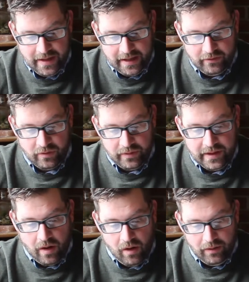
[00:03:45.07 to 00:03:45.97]
And so
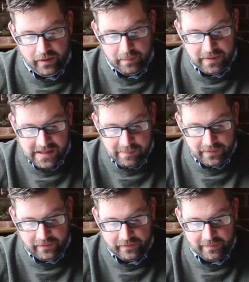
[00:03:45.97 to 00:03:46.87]
then all the
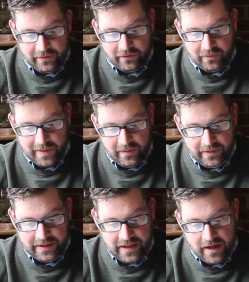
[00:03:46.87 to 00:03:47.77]
people from the
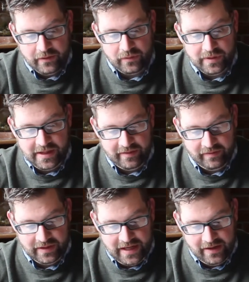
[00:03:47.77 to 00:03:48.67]
surrounding country of
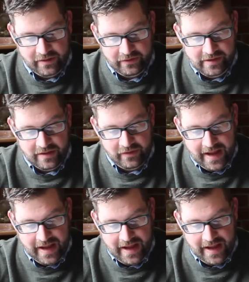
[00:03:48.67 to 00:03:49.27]
the Gerasenes